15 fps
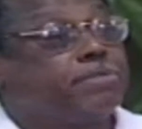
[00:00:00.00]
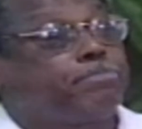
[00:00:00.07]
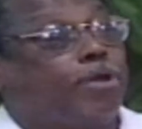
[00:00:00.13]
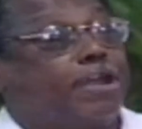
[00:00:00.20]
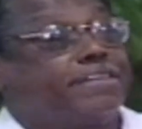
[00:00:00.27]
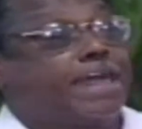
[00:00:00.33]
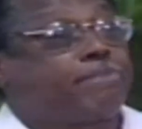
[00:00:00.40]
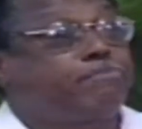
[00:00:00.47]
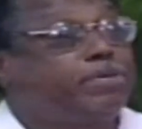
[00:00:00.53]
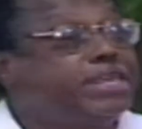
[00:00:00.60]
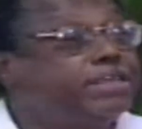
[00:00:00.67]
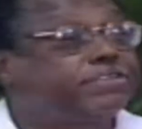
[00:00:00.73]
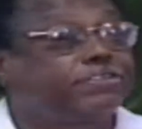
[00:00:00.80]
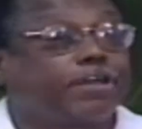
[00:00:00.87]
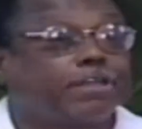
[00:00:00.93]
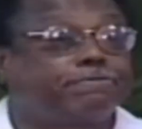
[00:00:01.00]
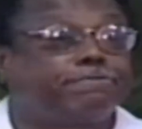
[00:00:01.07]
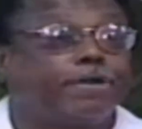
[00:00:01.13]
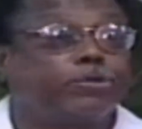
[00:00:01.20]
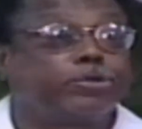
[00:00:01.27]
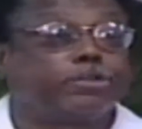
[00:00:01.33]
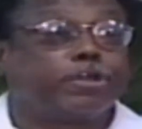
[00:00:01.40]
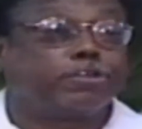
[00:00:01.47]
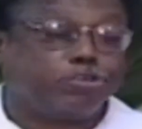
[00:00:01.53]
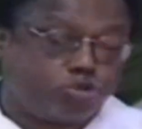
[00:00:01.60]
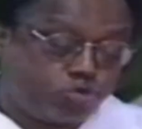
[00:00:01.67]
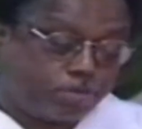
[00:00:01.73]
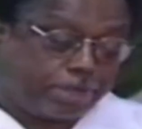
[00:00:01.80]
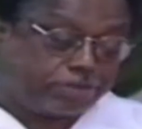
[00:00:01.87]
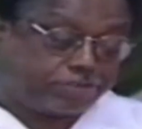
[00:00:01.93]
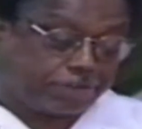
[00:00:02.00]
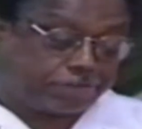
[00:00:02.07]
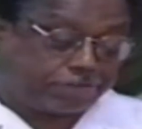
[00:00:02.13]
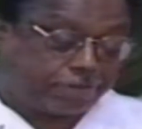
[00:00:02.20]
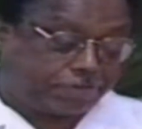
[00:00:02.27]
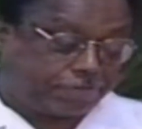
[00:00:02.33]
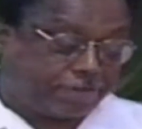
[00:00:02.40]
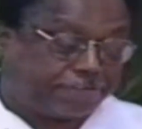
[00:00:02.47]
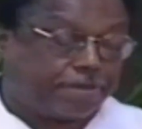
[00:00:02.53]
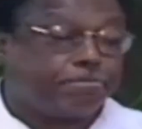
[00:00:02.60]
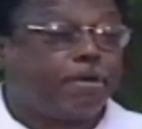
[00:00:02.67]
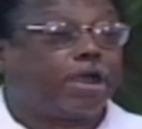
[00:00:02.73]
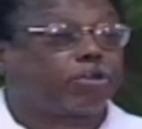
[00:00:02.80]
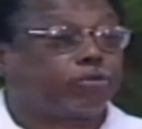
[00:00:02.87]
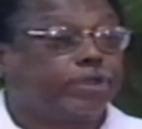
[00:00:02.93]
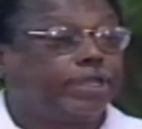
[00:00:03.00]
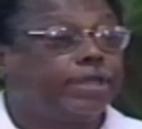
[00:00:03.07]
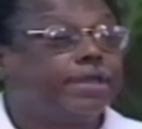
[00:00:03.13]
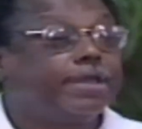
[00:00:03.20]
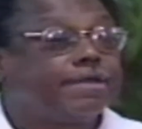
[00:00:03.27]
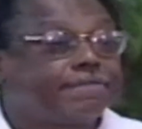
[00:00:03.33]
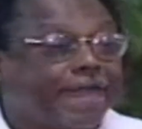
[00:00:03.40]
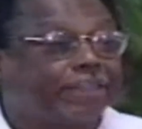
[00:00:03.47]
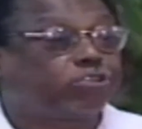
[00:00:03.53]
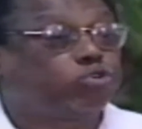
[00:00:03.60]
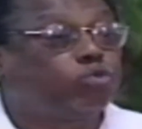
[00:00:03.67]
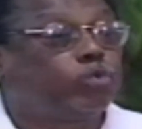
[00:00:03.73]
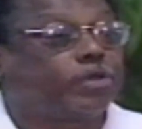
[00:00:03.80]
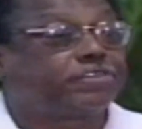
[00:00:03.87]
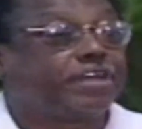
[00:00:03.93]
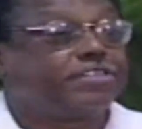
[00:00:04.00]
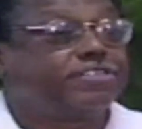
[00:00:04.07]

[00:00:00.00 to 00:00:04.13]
the point that peace not founded on human justice is a mockery. That too was